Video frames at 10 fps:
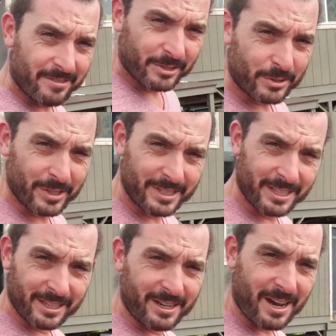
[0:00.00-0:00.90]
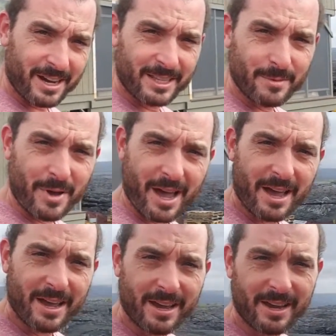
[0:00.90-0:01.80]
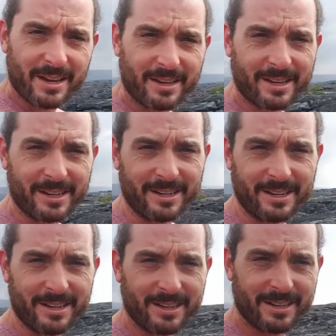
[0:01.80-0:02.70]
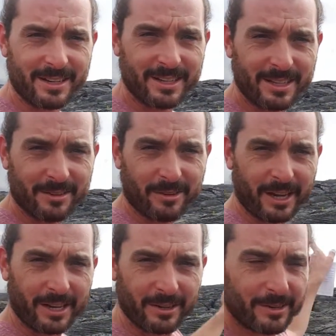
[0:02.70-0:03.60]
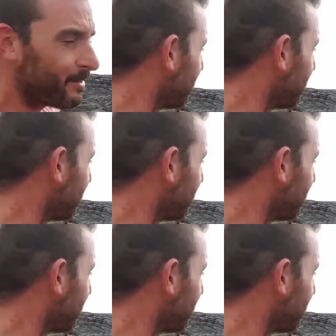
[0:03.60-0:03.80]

Screened in lanai in the back, and volcano